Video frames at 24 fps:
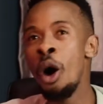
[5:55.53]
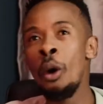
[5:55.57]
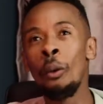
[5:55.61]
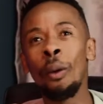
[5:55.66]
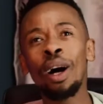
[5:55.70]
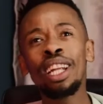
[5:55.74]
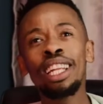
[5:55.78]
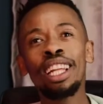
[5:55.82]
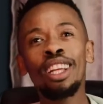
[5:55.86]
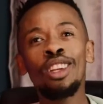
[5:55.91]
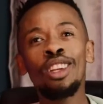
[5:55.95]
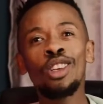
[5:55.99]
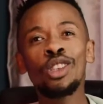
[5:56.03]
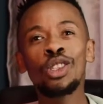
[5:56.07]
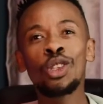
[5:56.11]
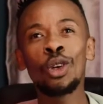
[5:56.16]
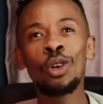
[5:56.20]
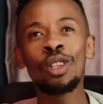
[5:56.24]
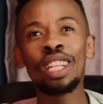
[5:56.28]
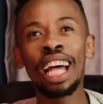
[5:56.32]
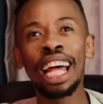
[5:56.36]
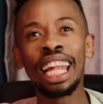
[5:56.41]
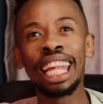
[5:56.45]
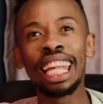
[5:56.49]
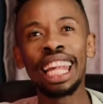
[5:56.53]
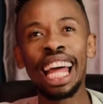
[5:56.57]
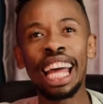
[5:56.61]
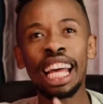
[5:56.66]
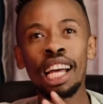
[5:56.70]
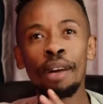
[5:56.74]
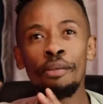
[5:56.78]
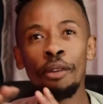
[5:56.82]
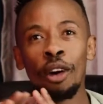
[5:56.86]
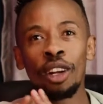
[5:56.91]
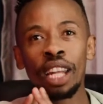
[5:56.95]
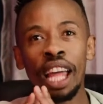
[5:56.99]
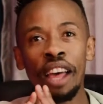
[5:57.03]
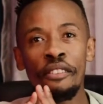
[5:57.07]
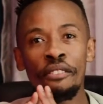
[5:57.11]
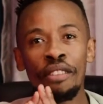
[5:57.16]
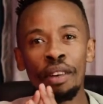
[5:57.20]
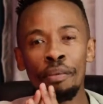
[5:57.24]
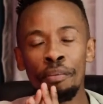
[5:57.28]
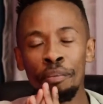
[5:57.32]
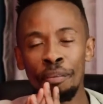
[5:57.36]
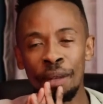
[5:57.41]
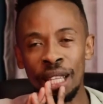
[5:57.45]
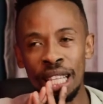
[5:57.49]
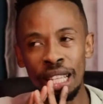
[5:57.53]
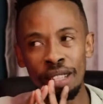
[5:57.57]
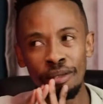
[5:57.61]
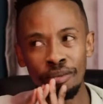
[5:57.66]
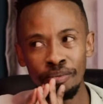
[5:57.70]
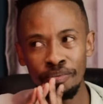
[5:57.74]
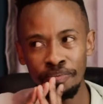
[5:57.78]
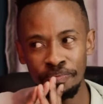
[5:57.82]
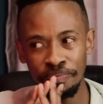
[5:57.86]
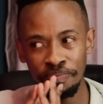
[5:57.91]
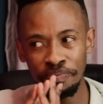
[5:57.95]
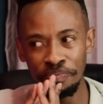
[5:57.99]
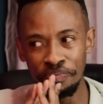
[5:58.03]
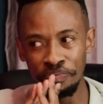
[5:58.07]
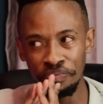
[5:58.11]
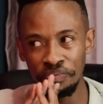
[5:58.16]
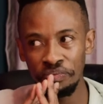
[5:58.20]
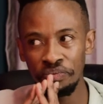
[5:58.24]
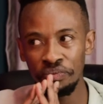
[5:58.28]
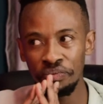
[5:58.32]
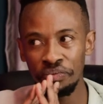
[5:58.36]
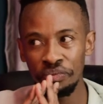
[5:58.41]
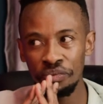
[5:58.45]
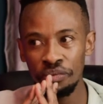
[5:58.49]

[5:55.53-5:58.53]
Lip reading: What else don't I like about FNB?